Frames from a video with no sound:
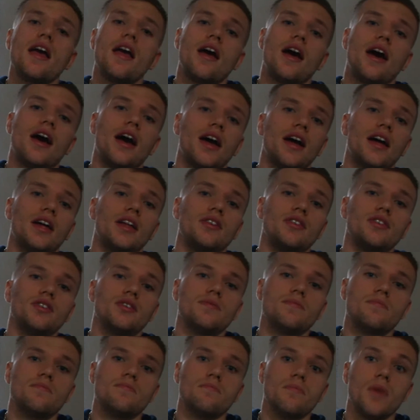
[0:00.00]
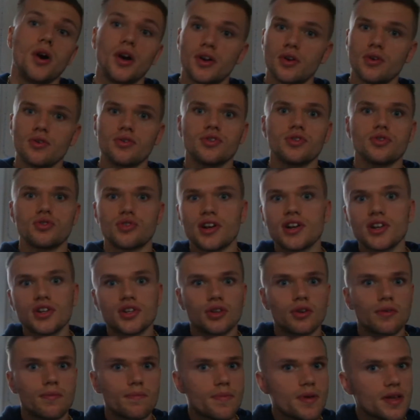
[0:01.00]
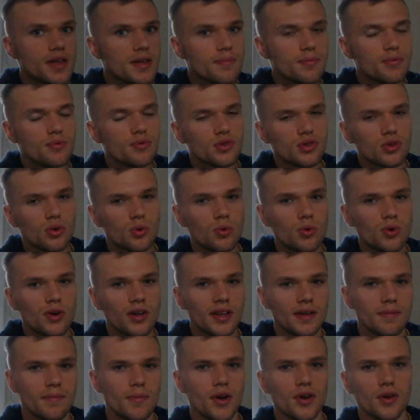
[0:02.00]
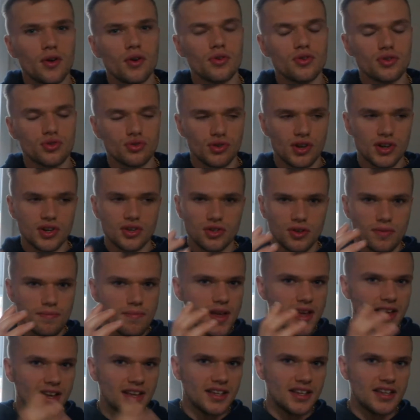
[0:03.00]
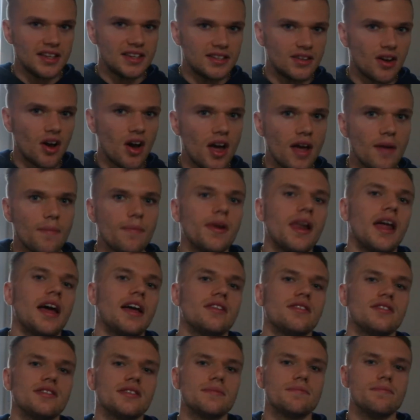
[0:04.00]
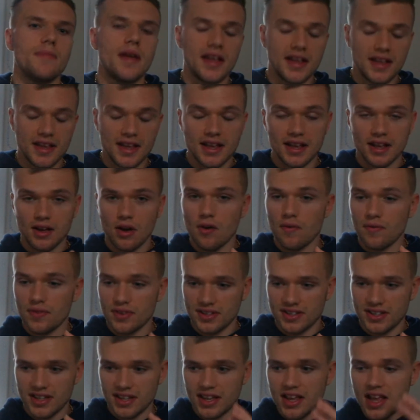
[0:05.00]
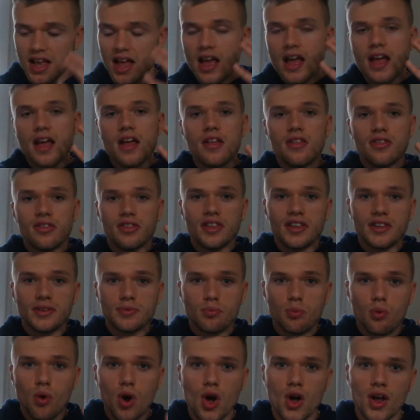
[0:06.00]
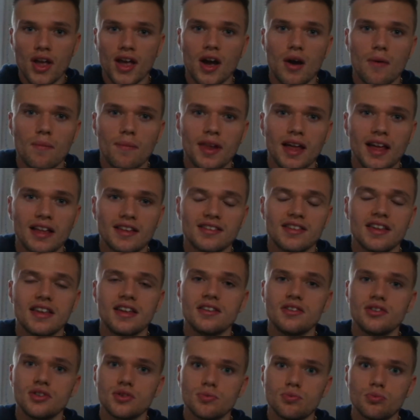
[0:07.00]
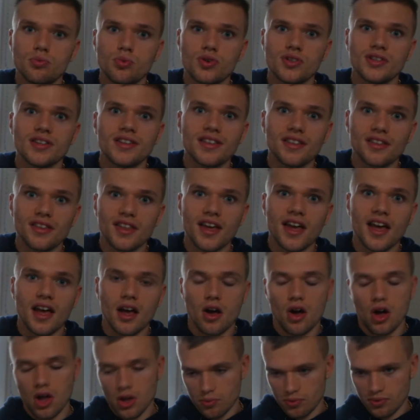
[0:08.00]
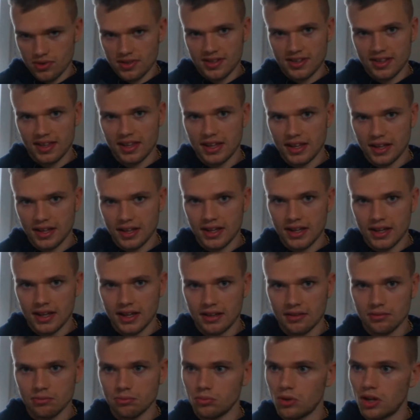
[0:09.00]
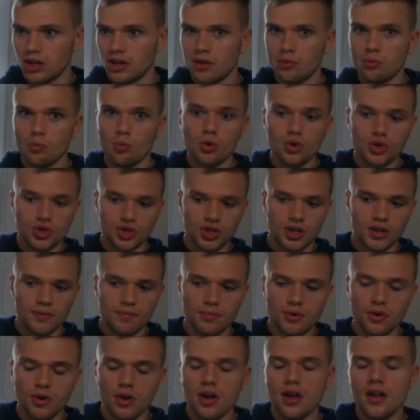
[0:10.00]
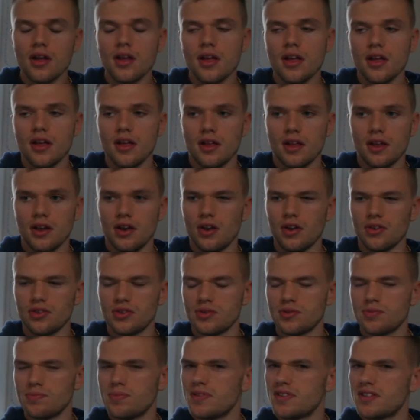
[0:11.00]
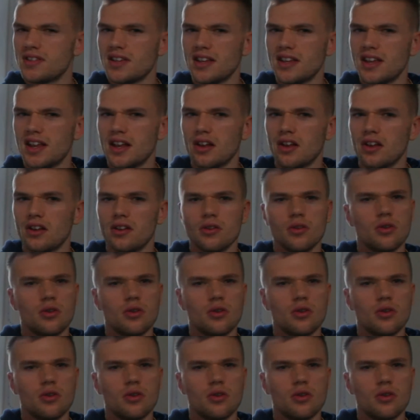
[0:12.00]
and my concentration on people's talking, my concentration on making these diet plans, and making obviously these workout plans, it just wasn't there. I was thinking, like, what should I put? And I'll just be sitting there like,